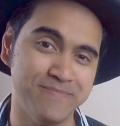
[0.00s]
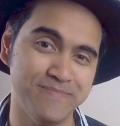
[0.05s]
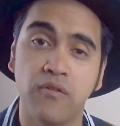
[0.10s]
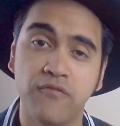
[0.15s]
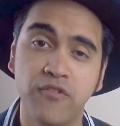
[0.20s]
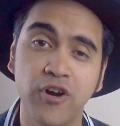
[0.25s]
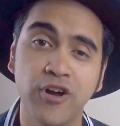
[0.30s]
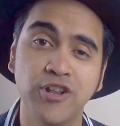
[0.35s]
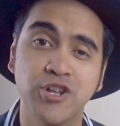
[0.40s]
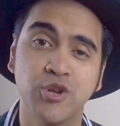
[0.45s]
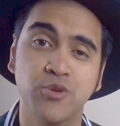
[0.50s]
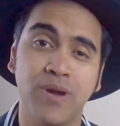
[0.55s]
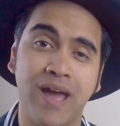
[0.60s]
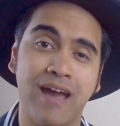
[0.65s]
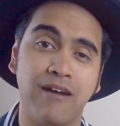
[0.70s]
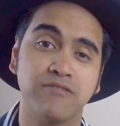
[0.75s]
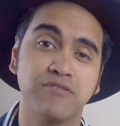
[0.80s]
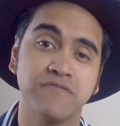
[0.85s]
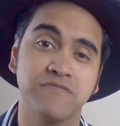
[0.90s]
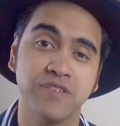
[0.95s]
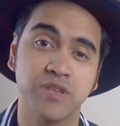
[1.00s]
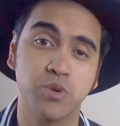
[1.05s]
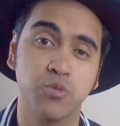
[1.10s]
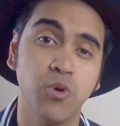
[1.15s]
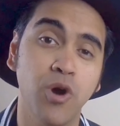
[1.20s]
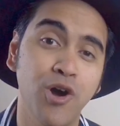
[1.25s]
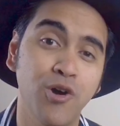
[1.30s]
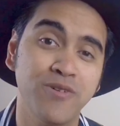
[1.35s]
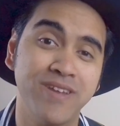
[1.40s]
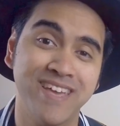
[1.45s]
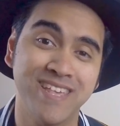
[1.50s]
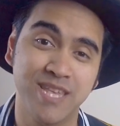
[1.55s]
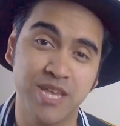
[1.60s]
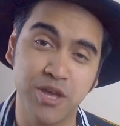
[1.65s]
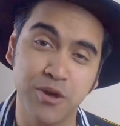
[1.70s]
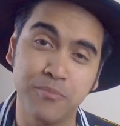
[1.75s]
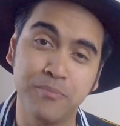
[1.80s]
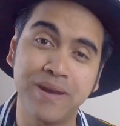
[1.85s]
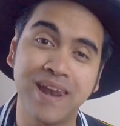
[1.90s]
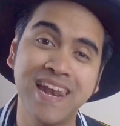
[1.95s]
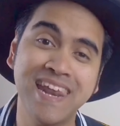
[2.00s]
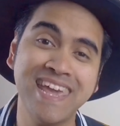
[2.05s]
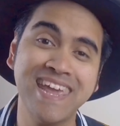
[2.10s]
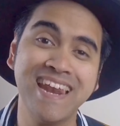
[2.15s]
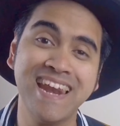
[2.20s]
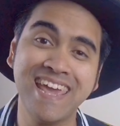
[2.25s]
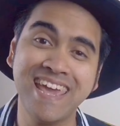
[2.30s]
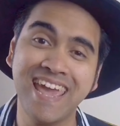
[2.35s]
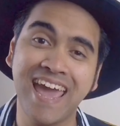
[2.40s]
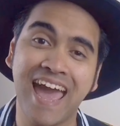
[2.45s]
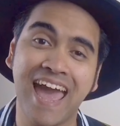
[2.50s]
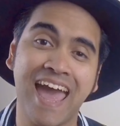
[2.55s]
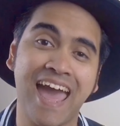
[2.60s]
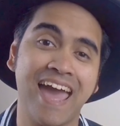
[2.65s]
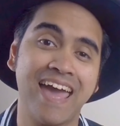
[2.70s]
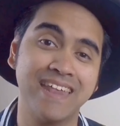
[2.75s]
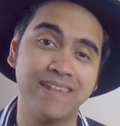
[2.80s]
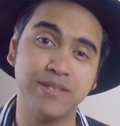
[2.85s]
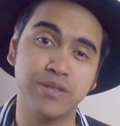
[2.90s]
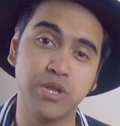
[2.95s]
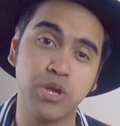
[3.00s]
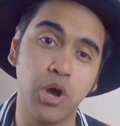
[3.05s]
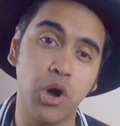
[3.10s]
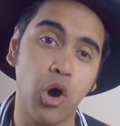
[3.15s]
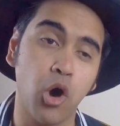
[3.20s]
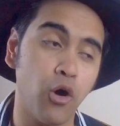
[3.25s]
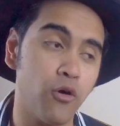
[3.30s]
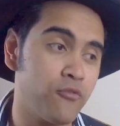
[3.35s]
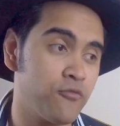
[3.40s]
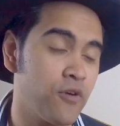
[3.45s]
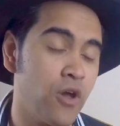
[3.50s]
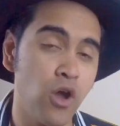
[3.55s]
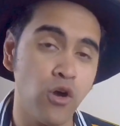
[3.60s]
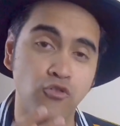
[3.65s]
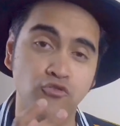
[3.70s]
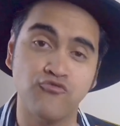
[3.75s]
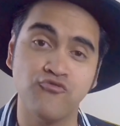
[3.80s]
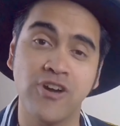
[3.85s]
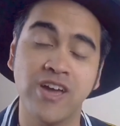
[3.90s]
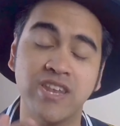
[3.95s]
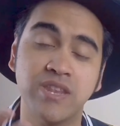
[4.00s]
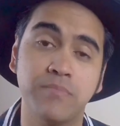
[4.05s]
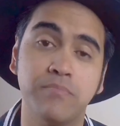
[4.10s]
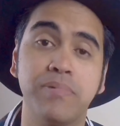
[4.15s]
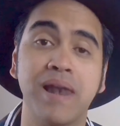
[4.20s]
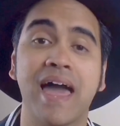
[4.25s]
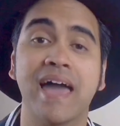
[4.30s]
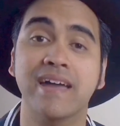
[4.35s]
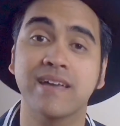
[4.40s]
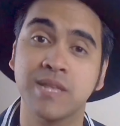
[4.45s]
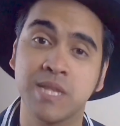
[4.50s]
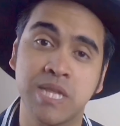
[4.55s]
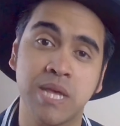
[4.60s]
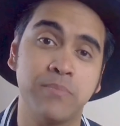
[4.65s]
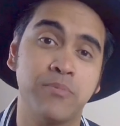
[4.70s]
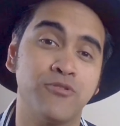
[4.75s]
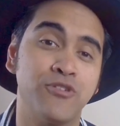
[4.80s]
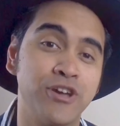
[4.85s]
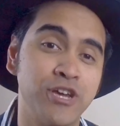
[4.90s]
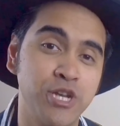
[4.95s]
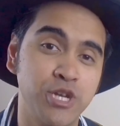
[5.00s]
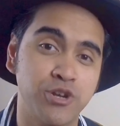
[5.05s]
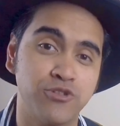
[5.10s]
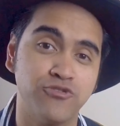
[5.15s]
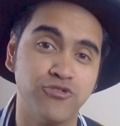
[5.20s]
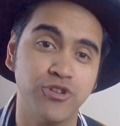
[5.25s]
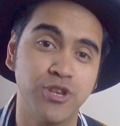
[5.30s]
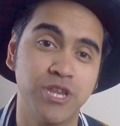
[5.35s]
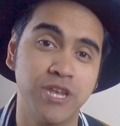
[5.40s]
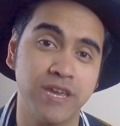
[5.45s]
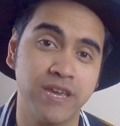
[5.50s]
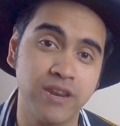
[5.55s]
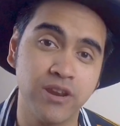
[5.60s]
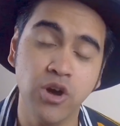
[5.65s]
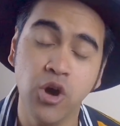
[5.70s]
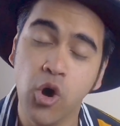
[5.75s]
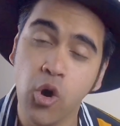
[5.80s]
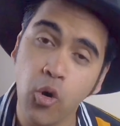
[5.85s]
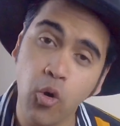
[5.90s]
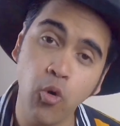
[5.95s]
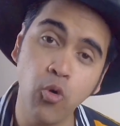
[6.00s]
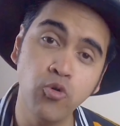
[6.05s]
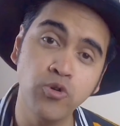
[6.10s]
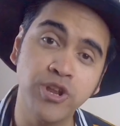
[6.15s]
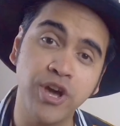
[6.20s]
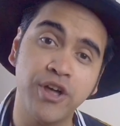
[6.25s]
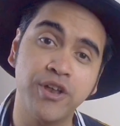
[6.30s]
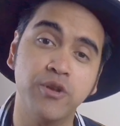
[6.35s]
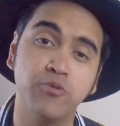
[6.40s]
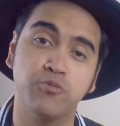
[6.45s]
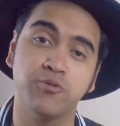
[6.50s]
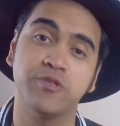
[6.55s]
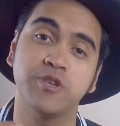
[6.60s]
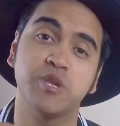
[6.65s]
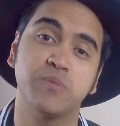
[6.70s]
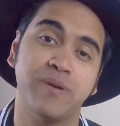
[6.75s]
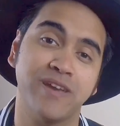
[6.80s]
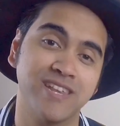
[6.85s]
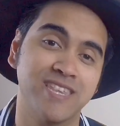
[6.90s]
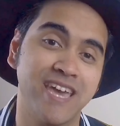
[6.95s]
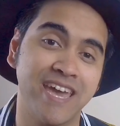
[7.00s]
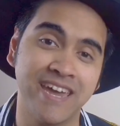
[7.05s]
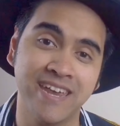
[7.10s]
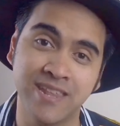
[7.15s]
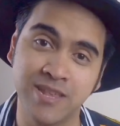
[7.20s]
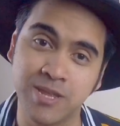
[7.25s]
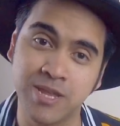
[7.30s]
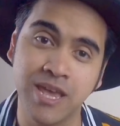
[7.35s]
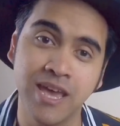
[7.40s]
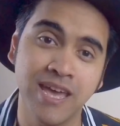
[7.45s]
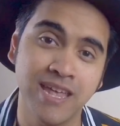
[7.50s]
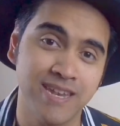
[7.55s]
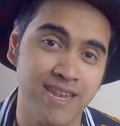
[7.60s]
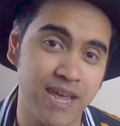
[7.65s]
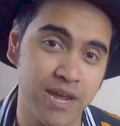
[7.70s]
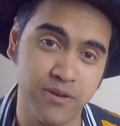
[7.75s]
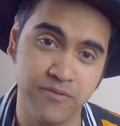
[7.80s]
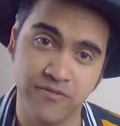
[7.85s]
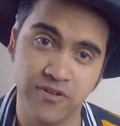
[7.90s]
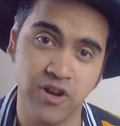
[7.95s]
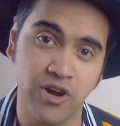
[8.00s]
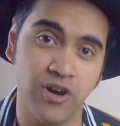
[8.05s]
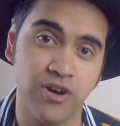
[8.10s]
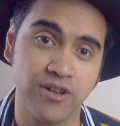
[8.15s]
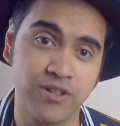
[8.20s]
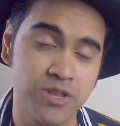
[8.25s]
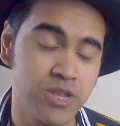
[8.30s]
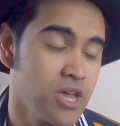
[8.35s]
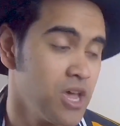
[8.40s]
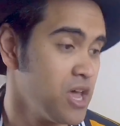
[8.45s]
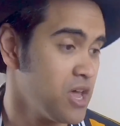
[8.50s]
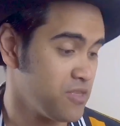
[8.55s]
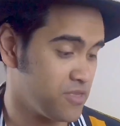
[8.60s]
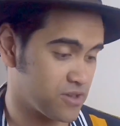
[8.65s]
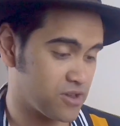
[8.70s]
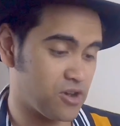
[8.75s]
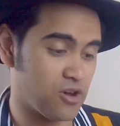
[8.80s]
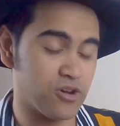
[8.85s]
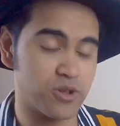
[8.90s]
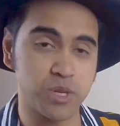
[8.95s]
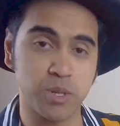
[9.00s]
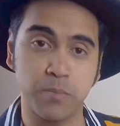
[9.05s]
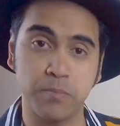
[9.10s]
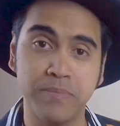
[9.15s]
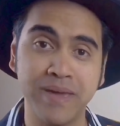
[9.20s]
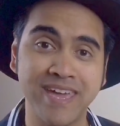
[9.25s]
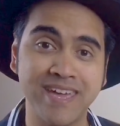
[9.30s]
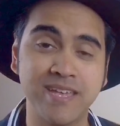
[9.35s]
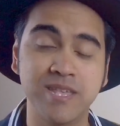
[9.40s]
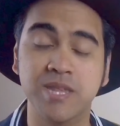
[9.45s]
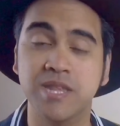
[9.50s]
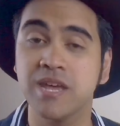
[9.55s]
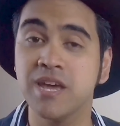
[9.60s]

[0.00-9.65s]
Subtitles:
VirtOut Out of This World is a completely hands-off red-black separation routine, all done with the spectator's deck of cards. The cards are mixed,